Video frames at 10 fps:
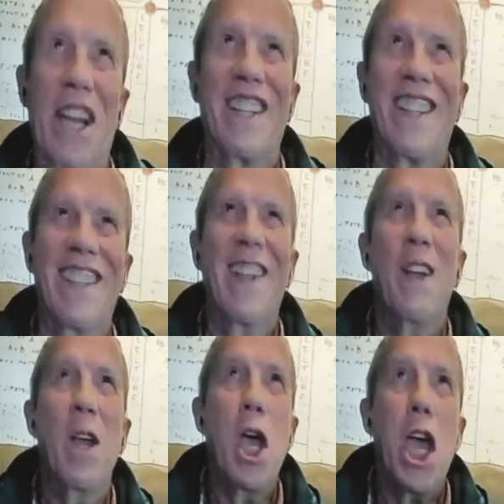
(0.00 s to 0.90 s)
it.
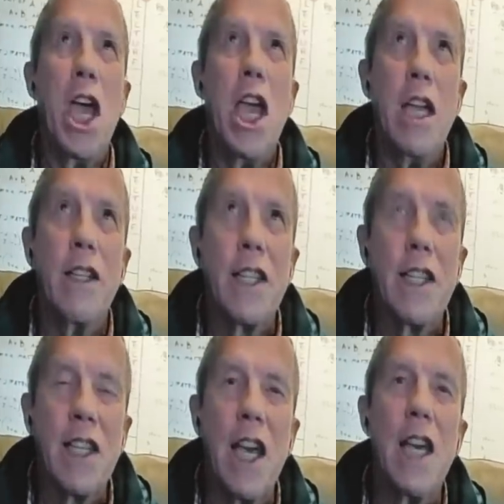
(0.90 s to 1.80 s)
It
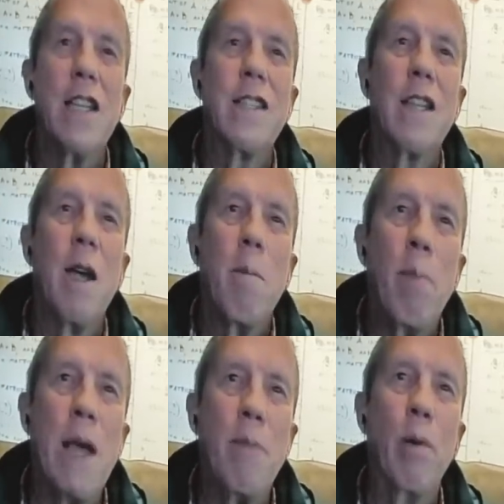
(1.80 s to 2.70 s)
scares
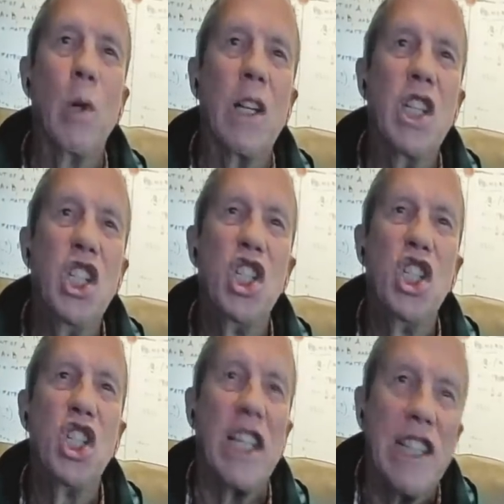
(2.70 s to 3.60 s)
people
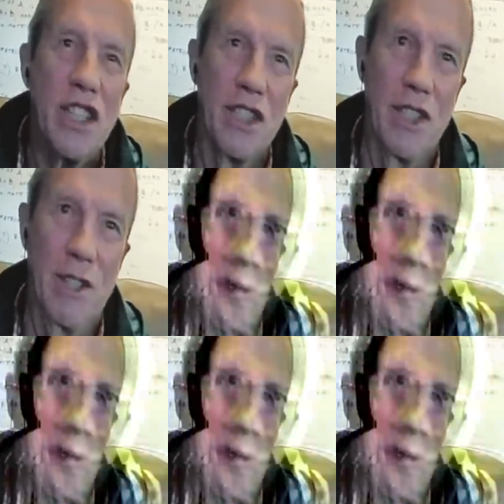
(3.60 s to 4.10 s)
shitless.